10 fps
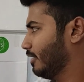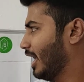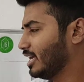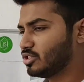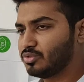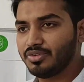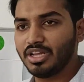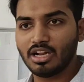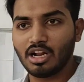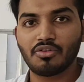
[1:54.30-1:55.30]
as we
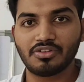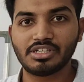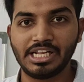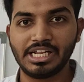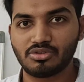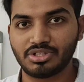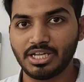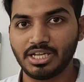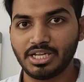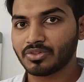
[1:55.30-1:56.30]
are of the team
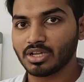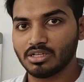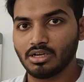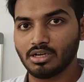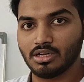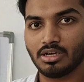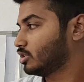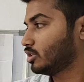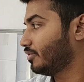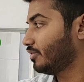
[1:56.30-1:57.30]
3,
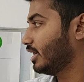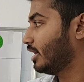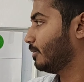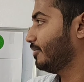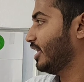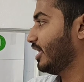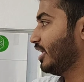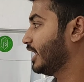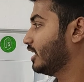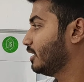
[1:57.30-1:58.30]
so we have
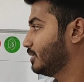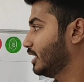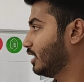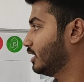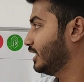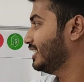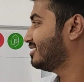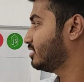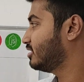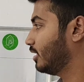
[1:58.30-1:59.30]
taken up
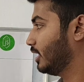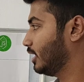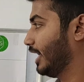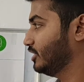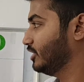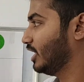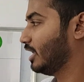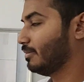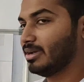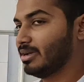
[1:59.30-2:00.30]
these
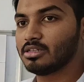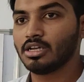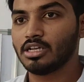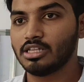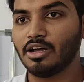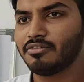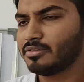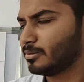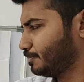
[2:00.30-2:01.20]
Ng-LMS. Now,